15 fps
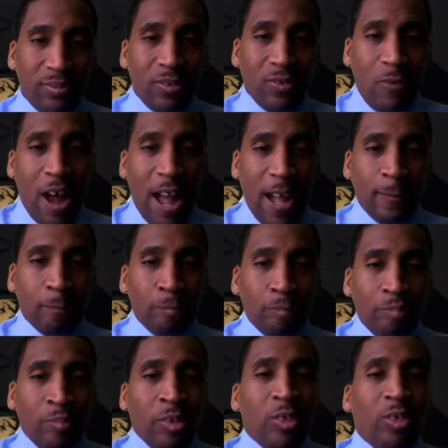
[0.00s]
right?
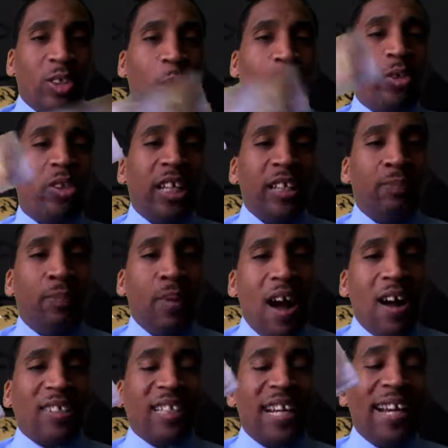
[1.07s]
So since
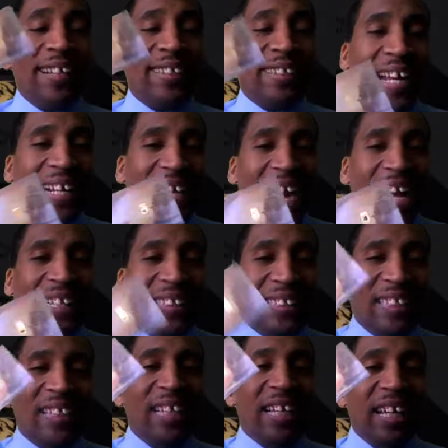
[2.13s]
blockchain
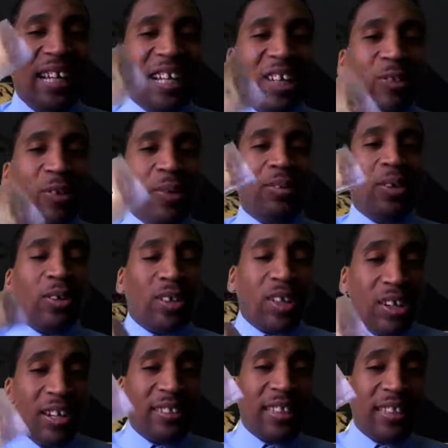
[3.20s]
technology and
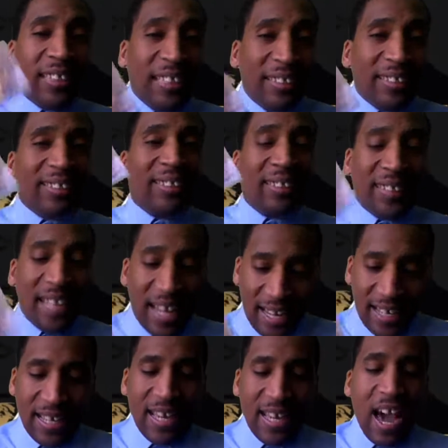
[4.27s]
cryptocurrency is here to
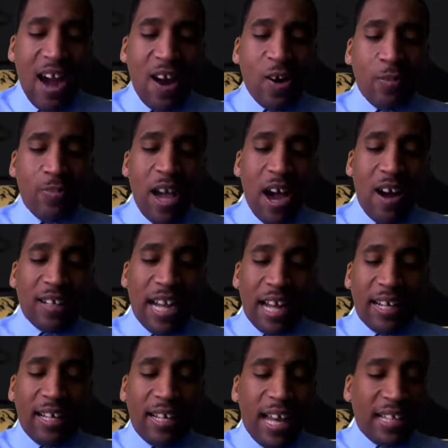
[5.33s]
stay, I hope y'all
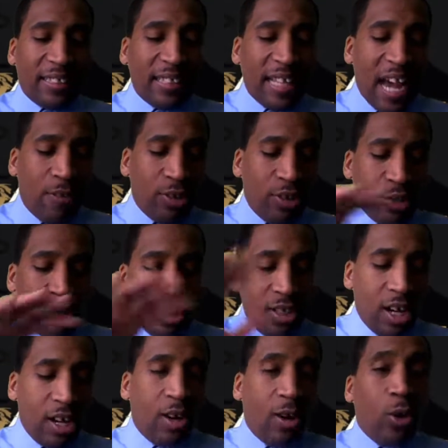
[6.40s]
got that. Like I said, I would do
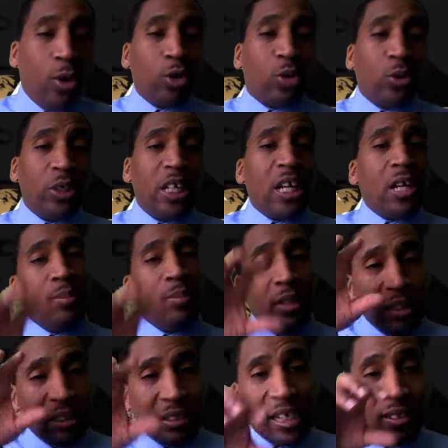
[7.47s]
another whole stream
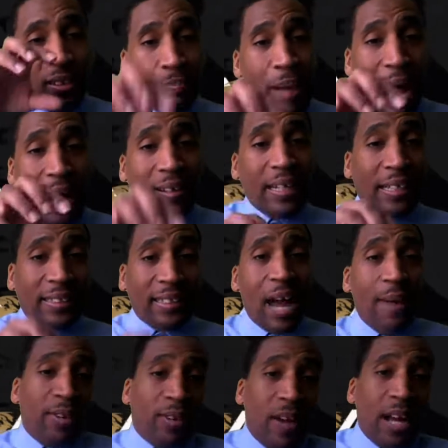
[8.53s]
just about that
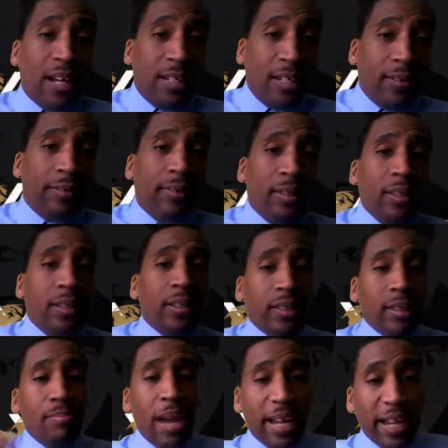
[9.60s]
topic right there to
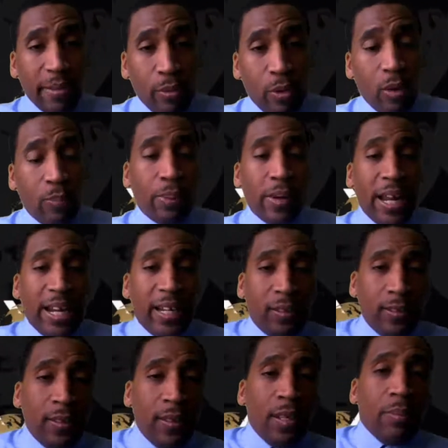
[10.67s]
make it more plainer.
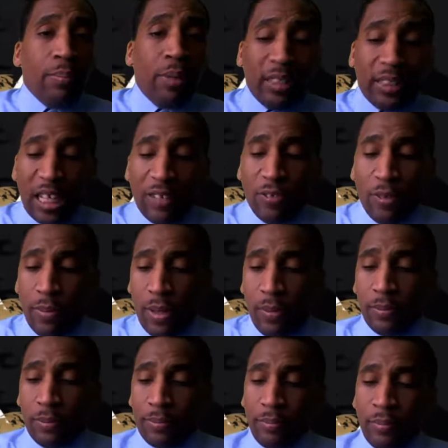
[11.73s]
But just remember,